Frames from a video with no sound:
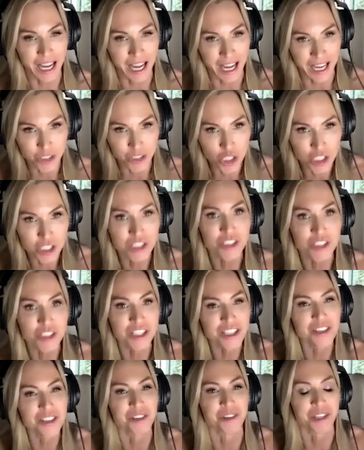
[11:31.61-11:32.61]

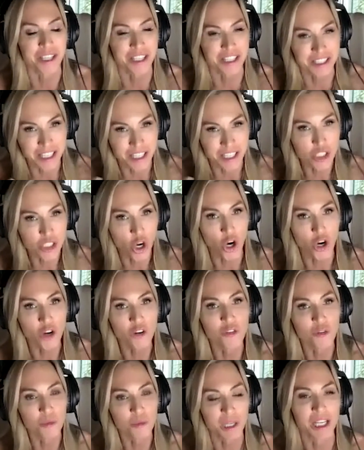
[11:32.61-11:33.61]
it's hard
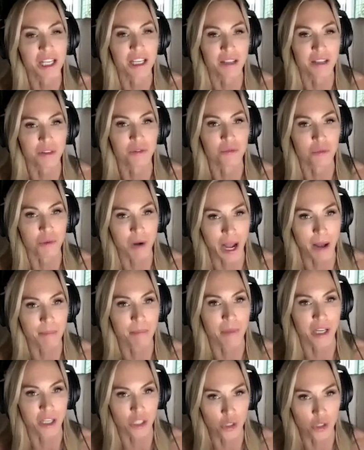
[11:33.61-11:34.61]
for me to even wrap
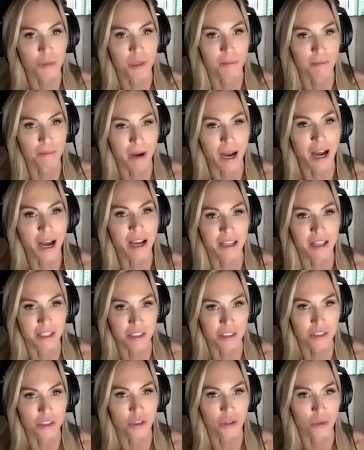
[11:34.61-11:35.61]
my human
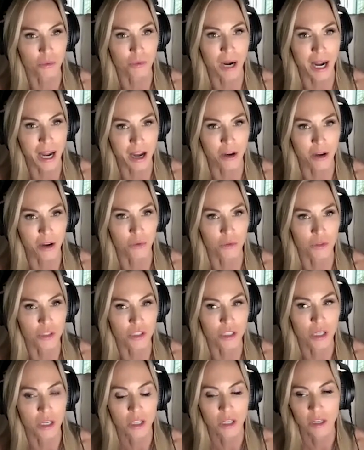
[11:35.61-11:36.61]
mind around